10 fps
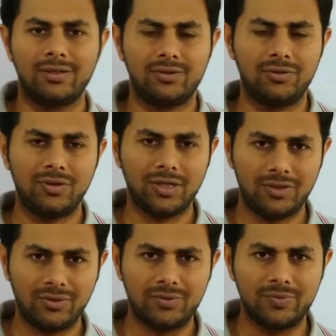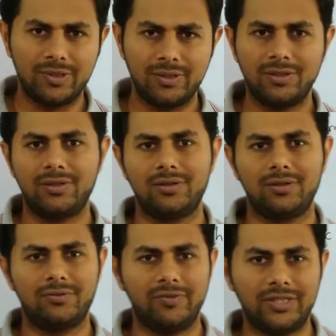through a cube
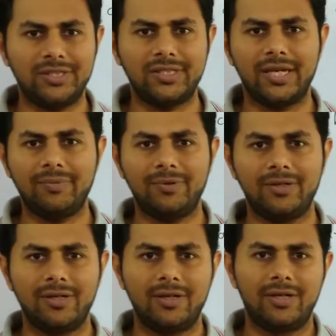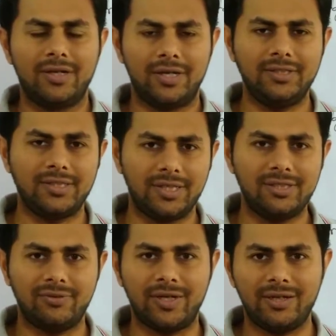which is kept in
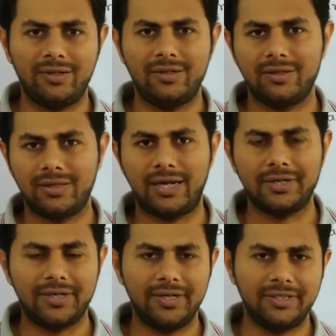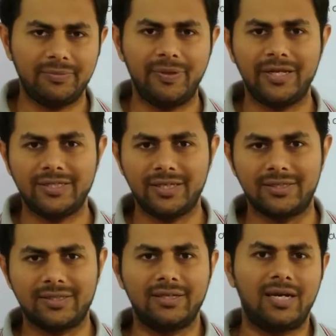such a way that its
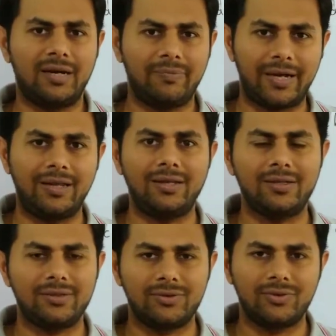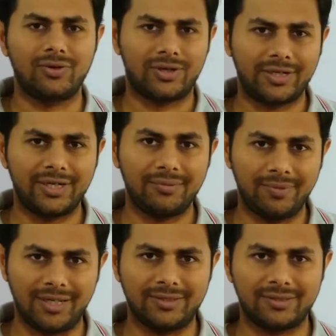faces are parallel to coordinate
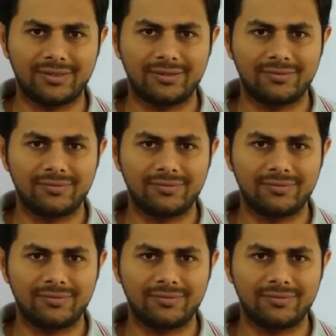planes.